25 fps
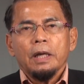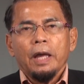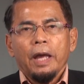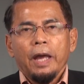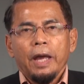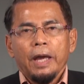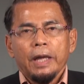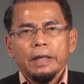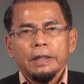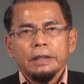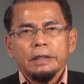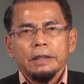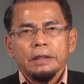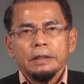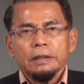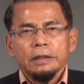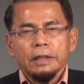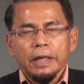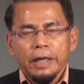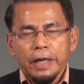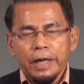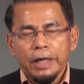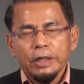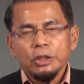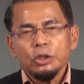and
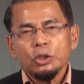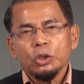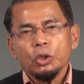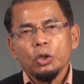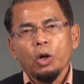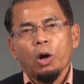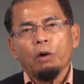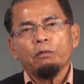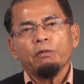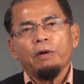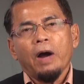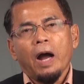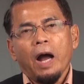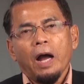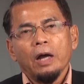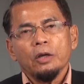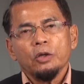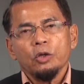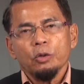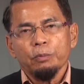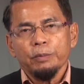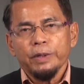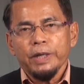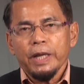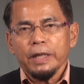the nature of
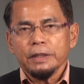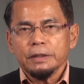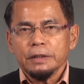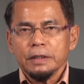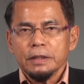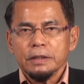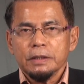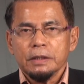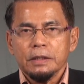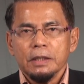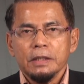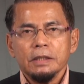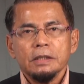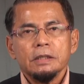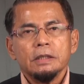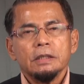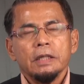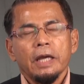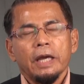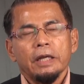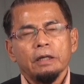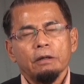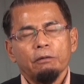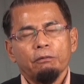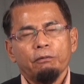human existence
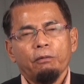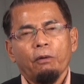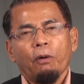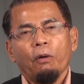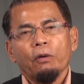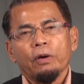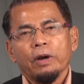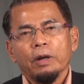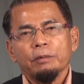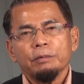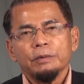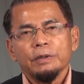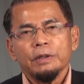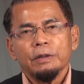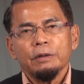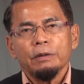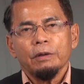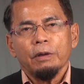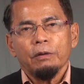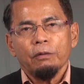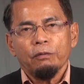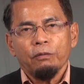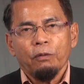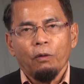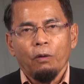at the four
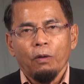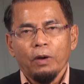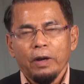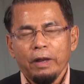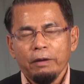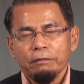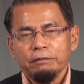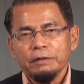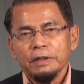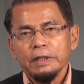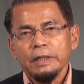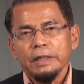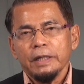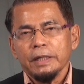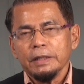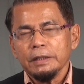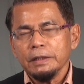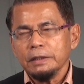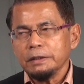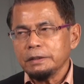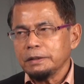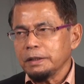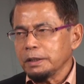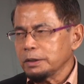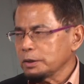level, that
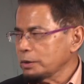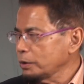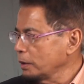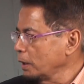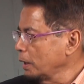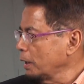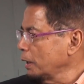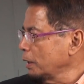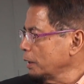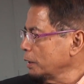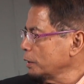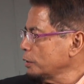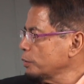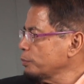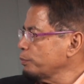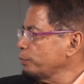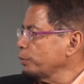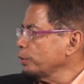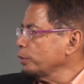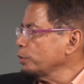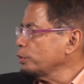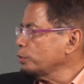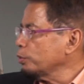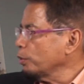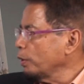is this
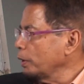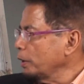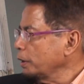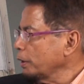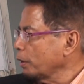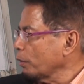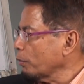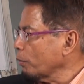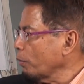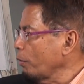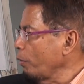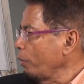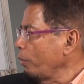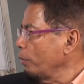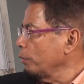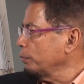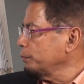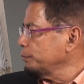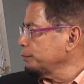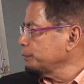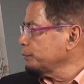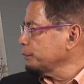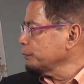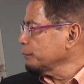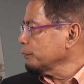spiritual, the ruh,
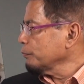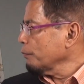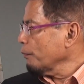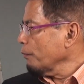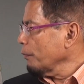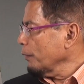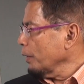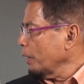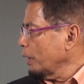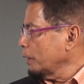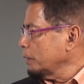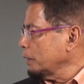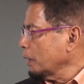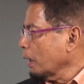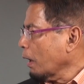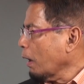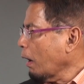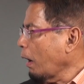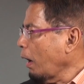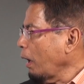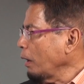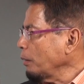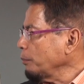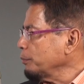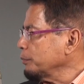the
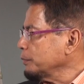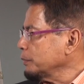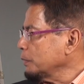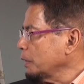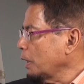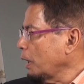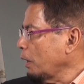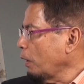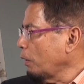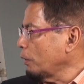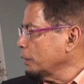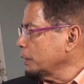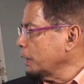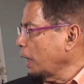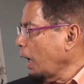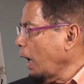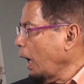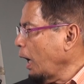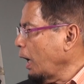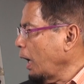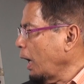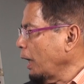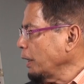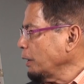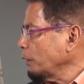qalb, or the
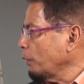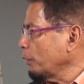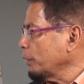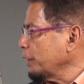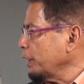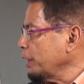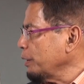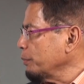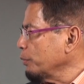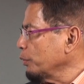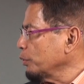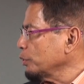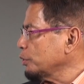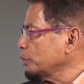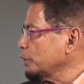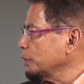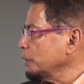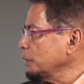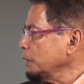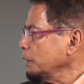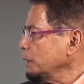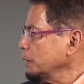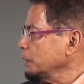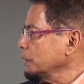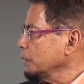heart, or the
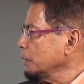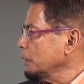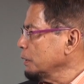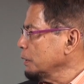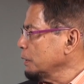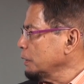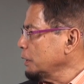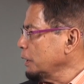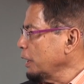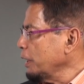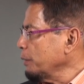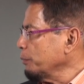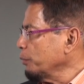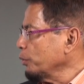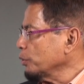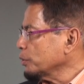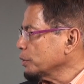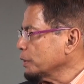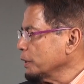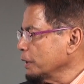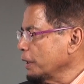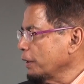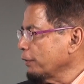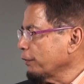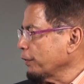emotion, the
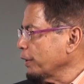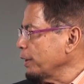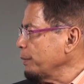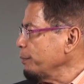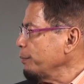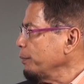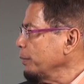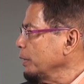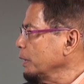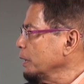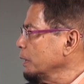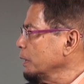emotional realm,